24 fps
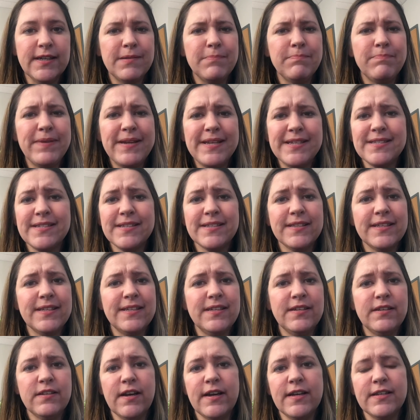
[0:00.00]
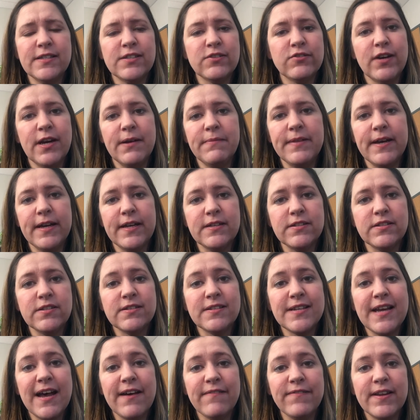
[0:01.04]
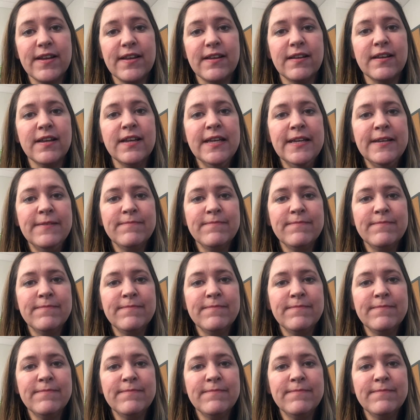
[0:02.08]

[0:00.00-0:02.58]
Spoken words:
And basically, I describe that as just having